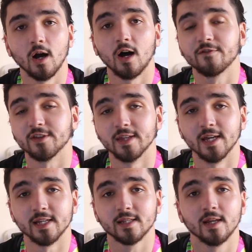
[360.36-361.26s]
After
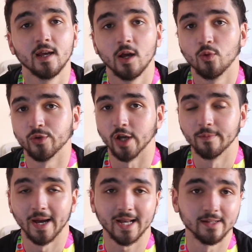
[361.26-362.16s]
this, we go
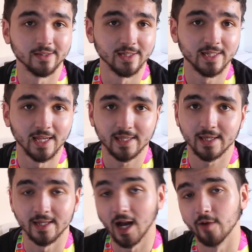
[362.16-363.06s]
back into the
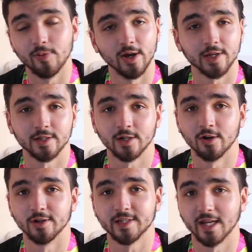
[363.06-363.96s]
city, and I personally
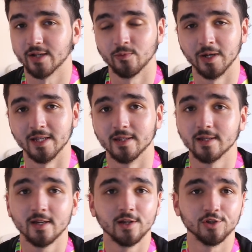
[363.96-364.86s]
got a second wind
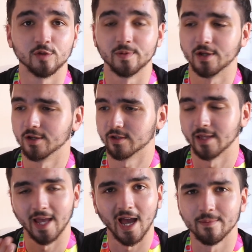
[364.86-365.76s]
just because of
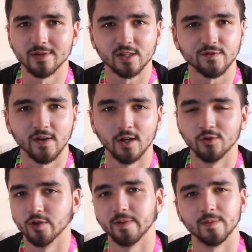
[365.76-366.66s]
the atmosphere,
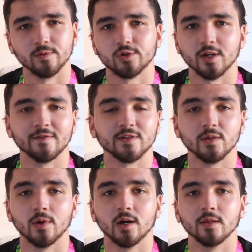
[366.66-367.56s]
all the people cheering
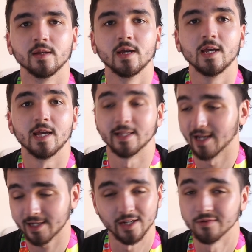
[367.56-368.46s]
you on. It's
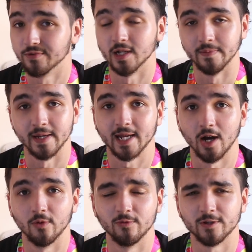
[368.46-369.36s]
actually a really big
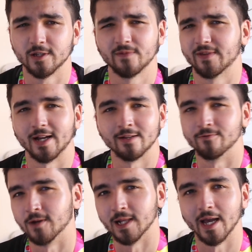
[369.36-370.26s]
help, which is something I
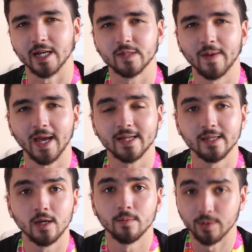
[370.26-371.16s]
didn't really expect,
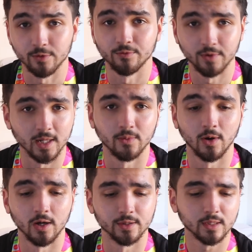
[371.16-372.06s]
but it really
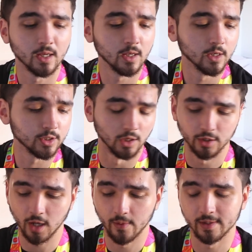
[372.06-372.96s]
was. So
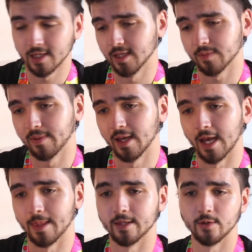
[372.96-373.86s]
you go into this bit
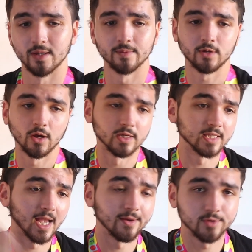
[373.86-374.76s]
and then you end up going
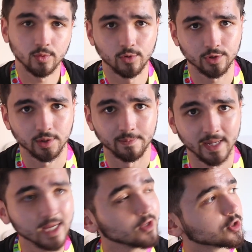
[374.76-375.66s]
down towards the
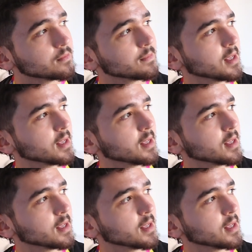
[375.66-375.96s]
beach.